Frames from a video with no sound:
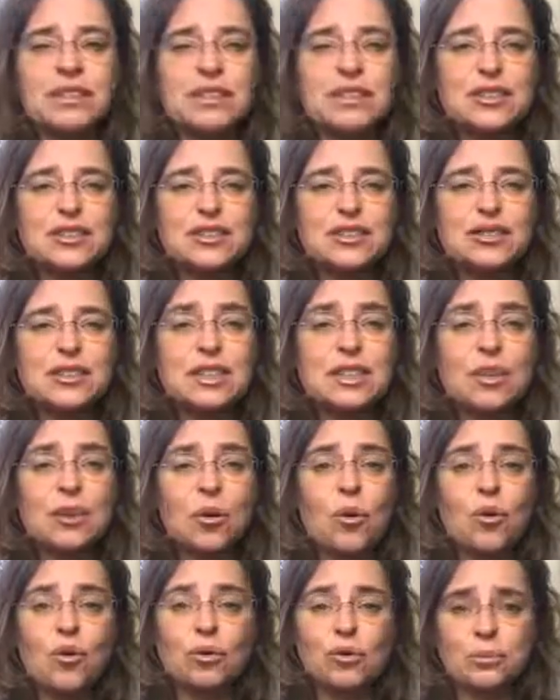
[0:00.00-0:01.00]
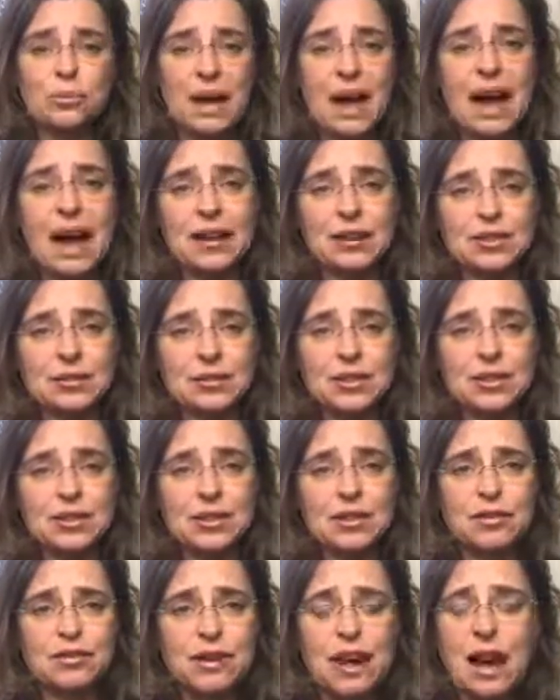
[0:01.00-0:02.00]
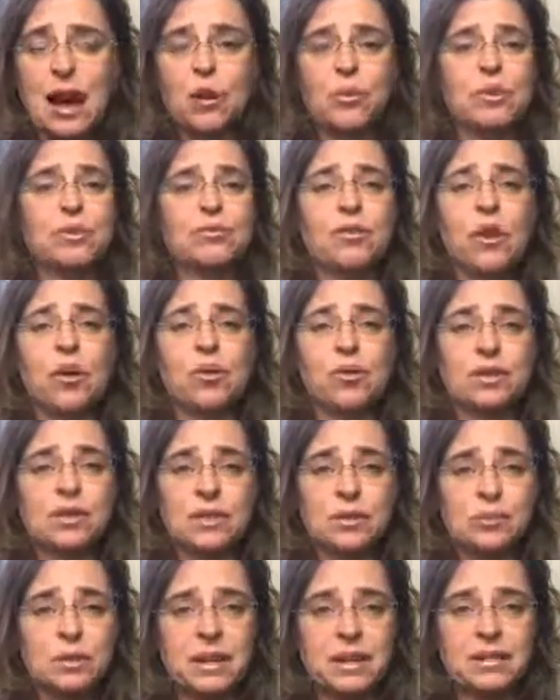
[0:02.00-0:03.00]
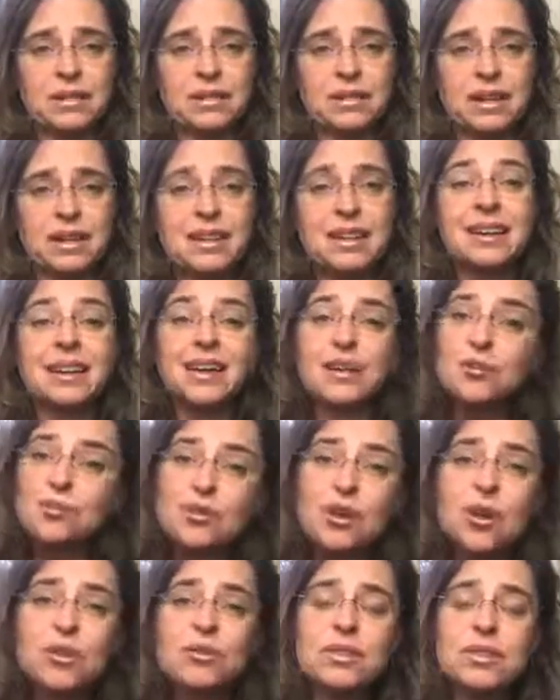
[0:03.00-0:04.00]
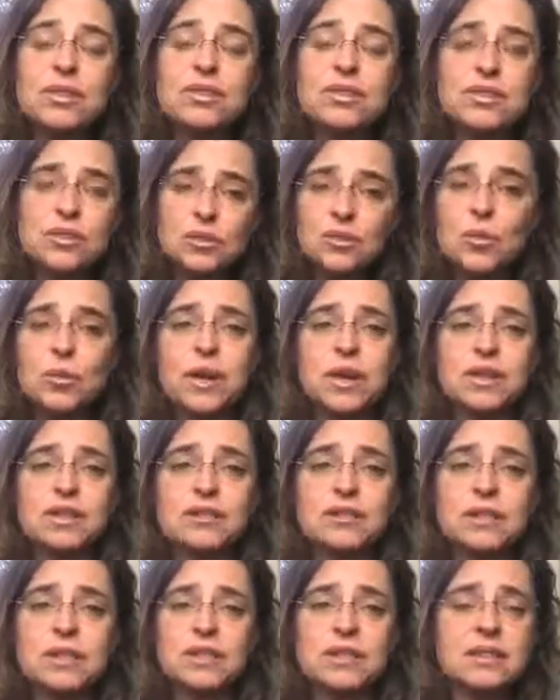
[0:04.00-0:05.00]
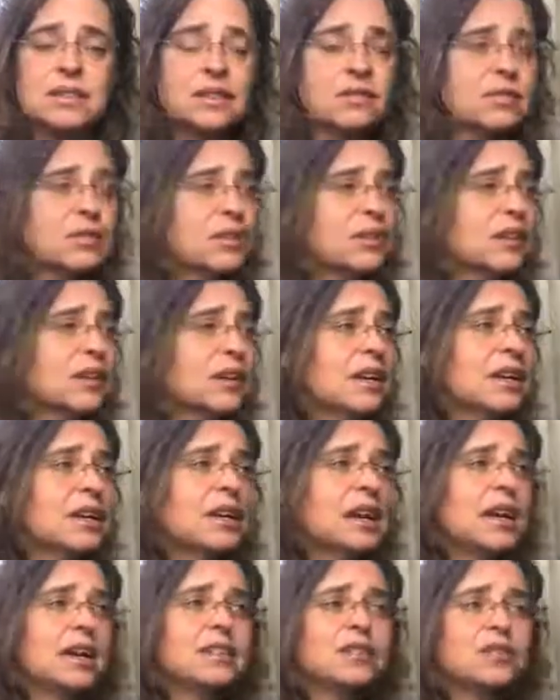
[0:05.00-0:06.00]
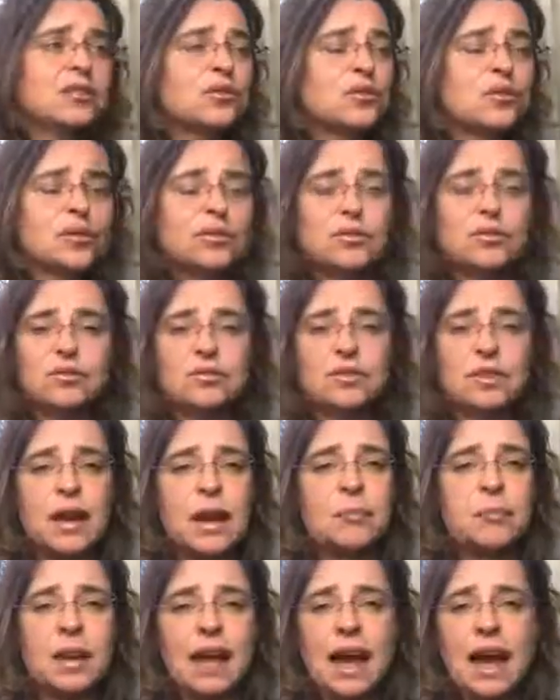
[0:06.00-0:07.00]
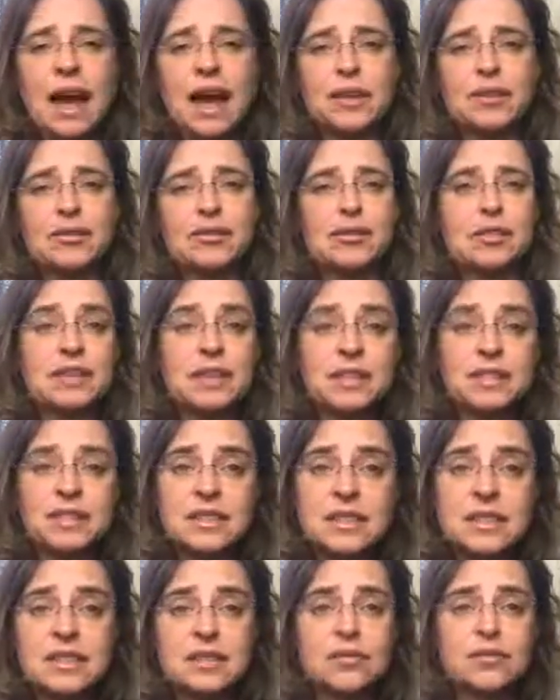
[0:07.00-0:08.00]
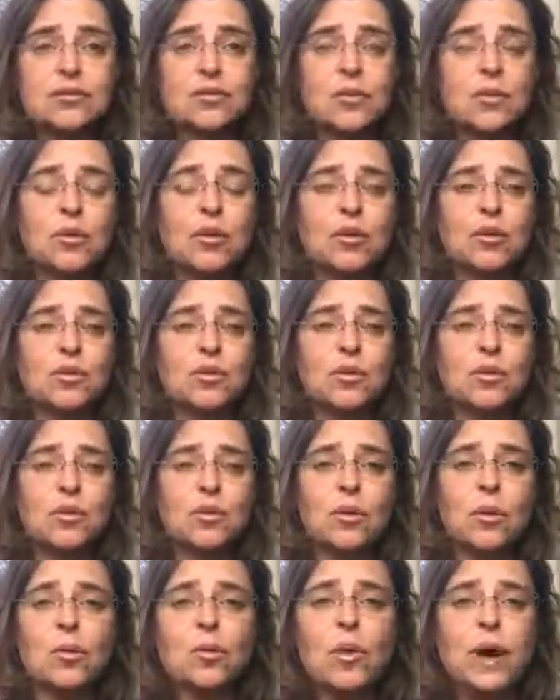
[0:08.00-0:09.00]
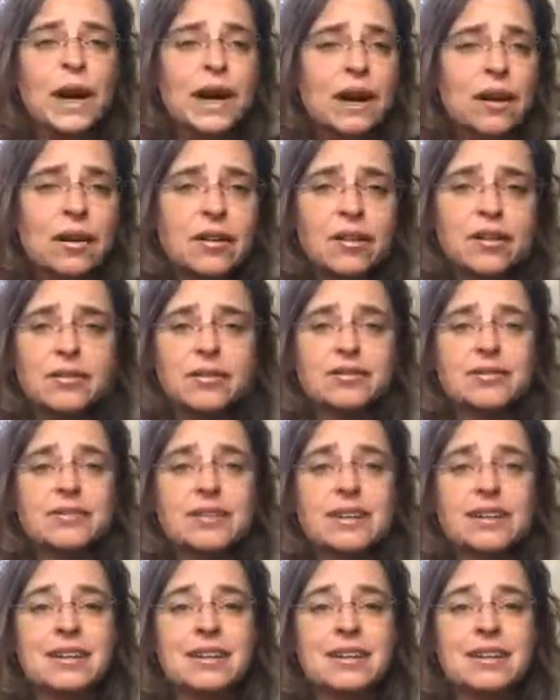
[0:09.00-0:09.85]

into the old patterns of how we've always been. And you know this, you're aware of this. If you're any sort of empath or sensitive or aware of